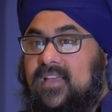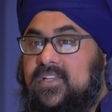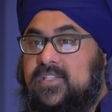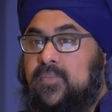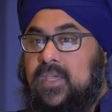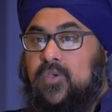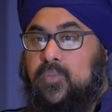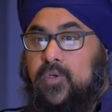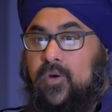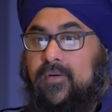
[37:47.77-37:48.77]
it doesn't make you
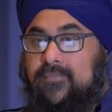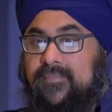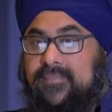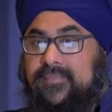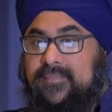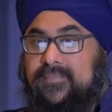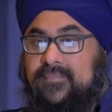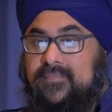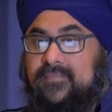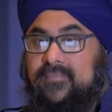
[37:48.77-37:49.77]
pure.
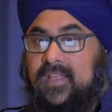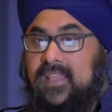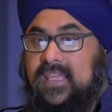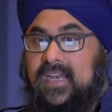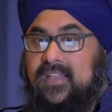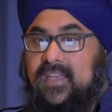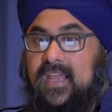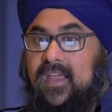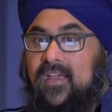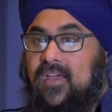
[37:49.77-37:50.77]
At the end of the
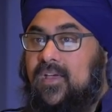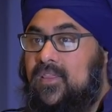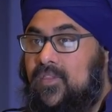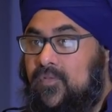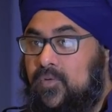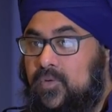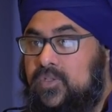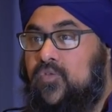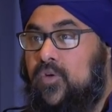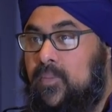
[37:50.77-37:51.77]
day, the food
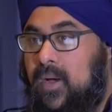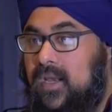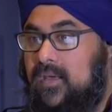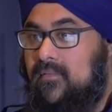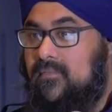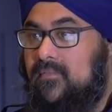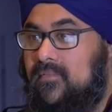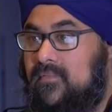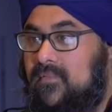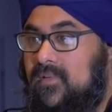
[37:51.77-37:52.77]
is for the body.
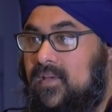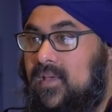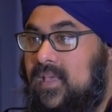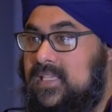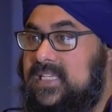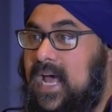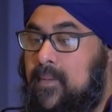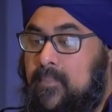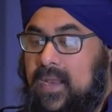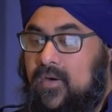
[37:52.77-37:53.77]
It's
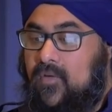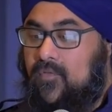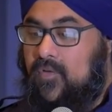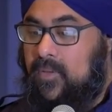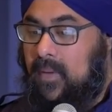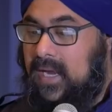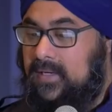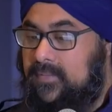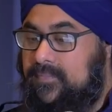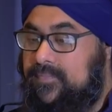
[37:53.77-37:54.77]
not meant for the
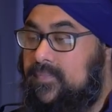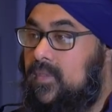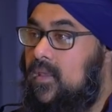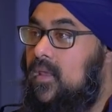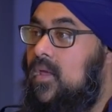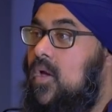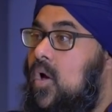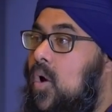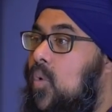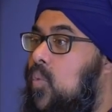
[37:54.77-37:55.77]
mind.
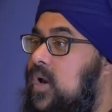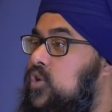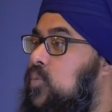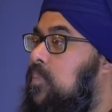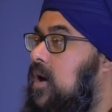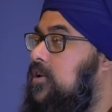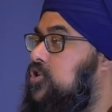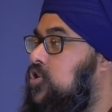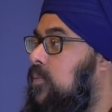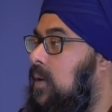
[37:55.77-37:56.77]
When you
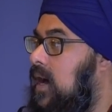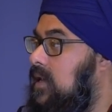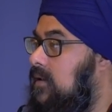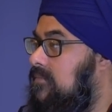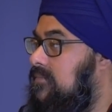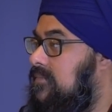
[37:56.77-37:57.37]
punish your body,